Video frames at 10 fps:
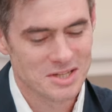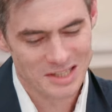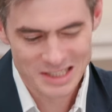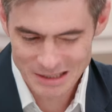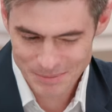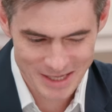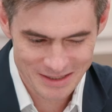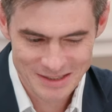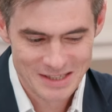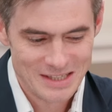is a little
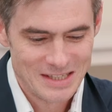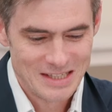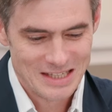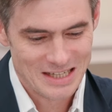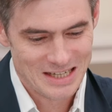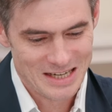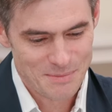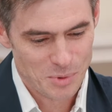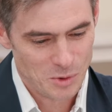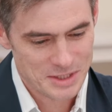bit
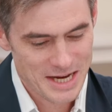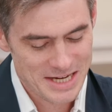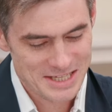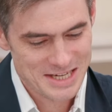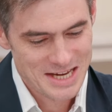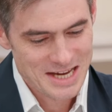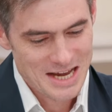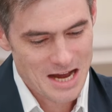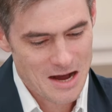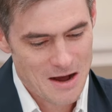in poor taste
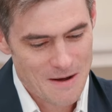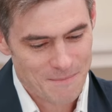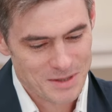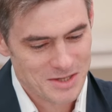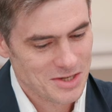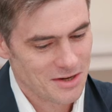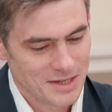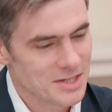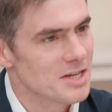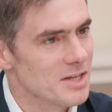because
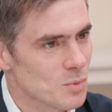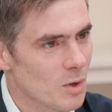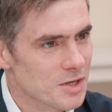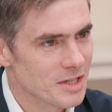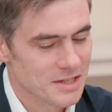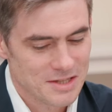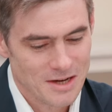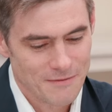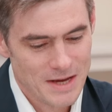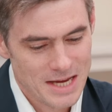there's kids watching and
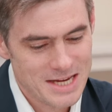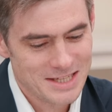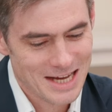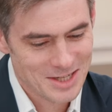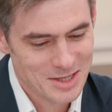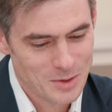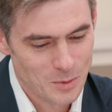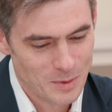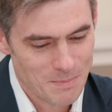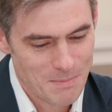stuff. He's actually
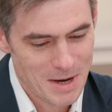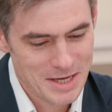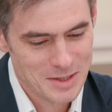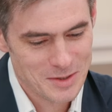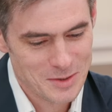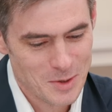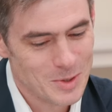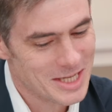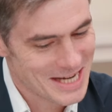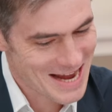called Mike
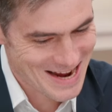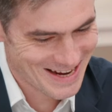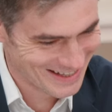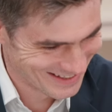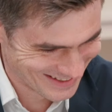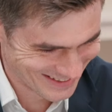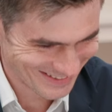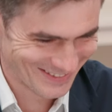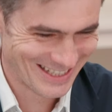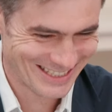Gautier,
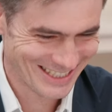which